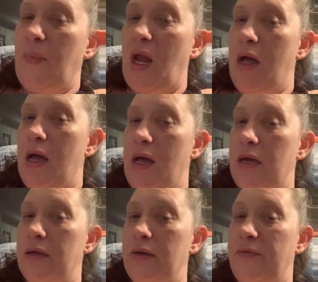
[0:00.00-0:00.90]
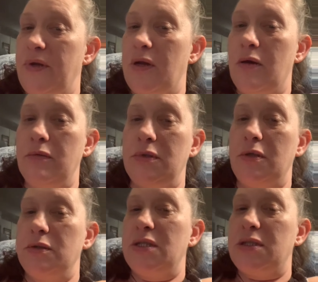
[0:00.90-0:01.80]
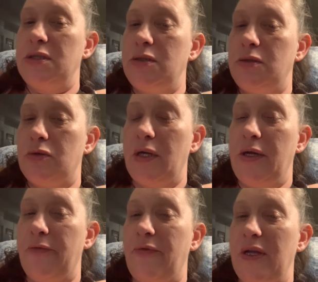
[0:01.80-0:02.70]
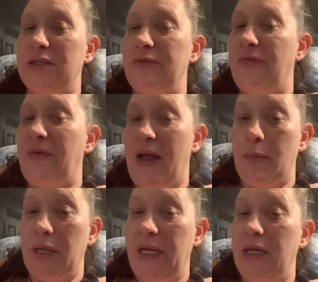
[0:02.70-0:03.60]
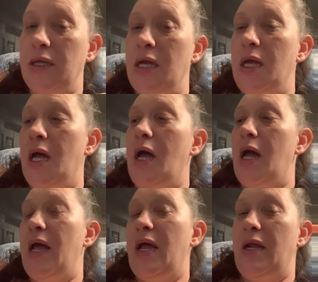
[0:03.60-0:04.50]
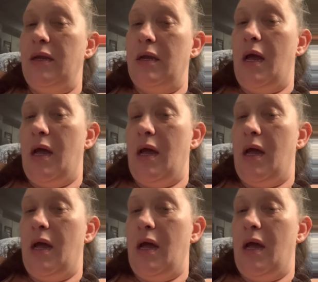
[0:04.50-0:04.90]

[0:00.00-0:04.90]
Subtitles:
If you don't, just enjoy your friends and family, and